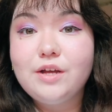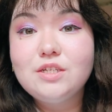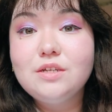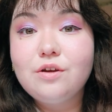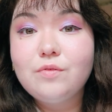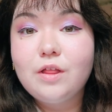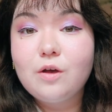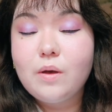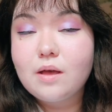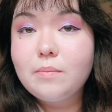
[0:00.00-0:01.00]
I just did a really
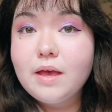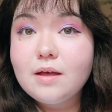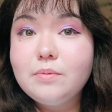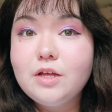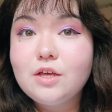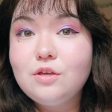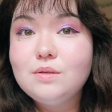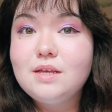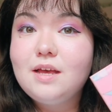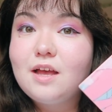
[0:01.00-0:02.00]
quick makeup look
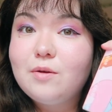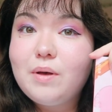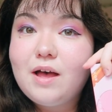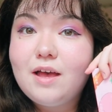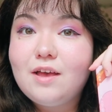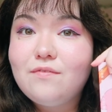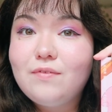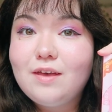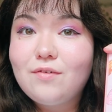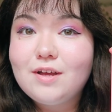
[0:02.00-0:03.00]
using my
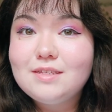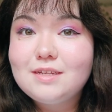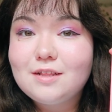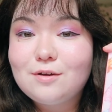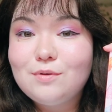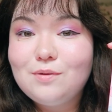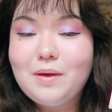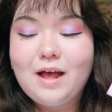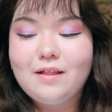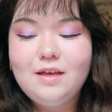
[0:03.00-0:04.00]
favorite Sailor Moon
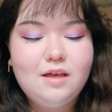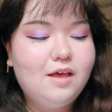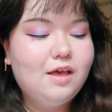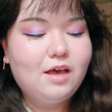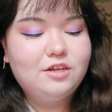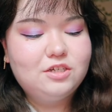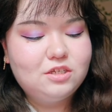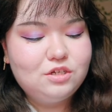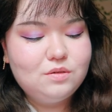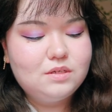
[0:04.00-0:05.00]
palette. I
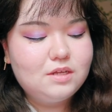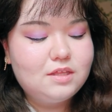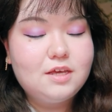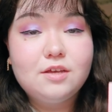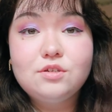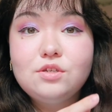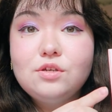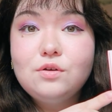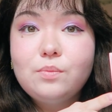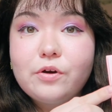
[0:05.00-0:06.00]
just used the
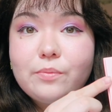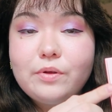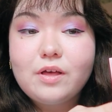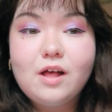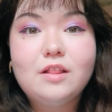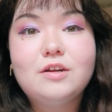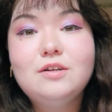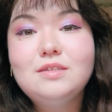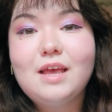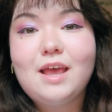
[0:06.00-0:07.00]
two purple
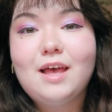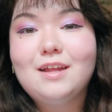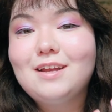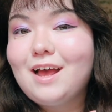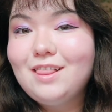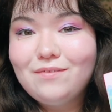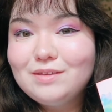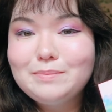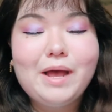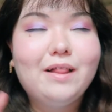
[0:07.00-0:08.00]
colors and I love
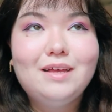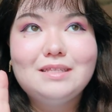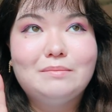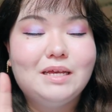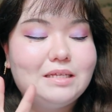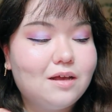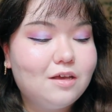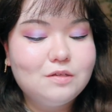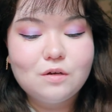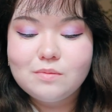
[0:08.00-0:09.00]
this palette. It's amazing. I
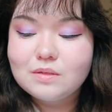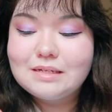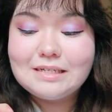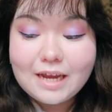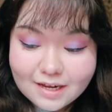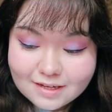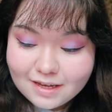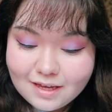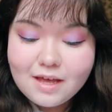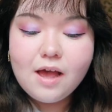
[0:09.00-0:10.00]
use it almost
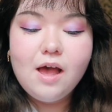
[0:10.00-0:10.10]
daily.